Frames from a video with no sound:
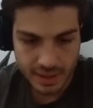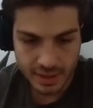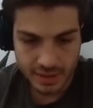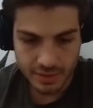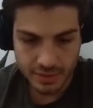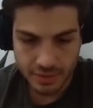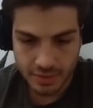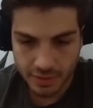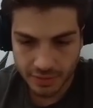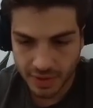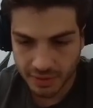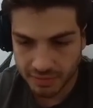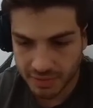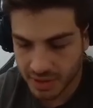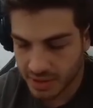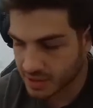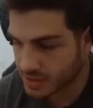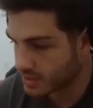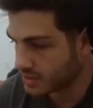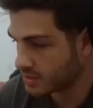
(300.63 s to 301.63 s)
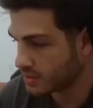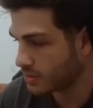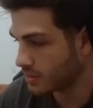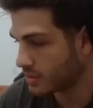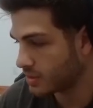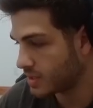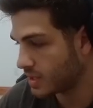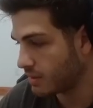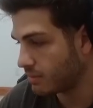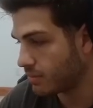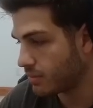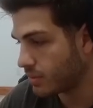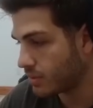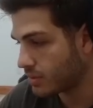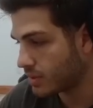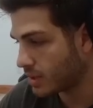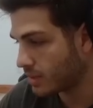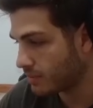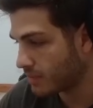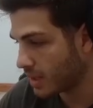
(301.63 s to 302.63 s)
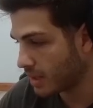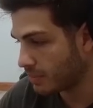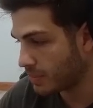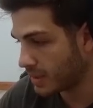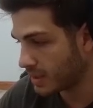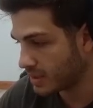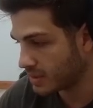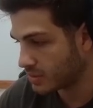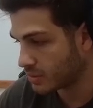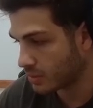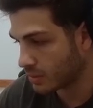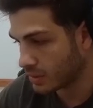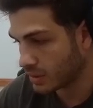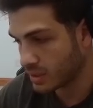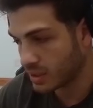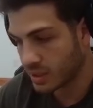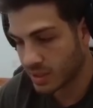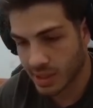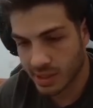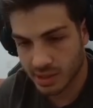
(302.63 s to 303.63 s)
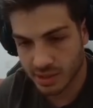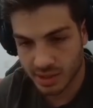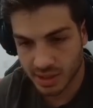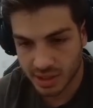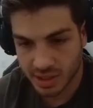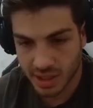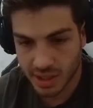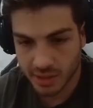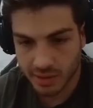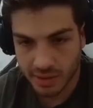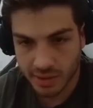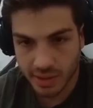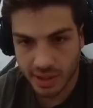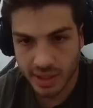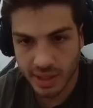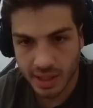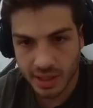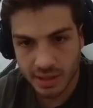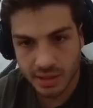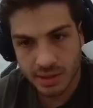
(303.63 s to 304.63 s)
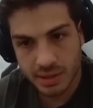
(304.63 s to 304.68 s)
450s still on the table. I'm not being totally degenerate right now.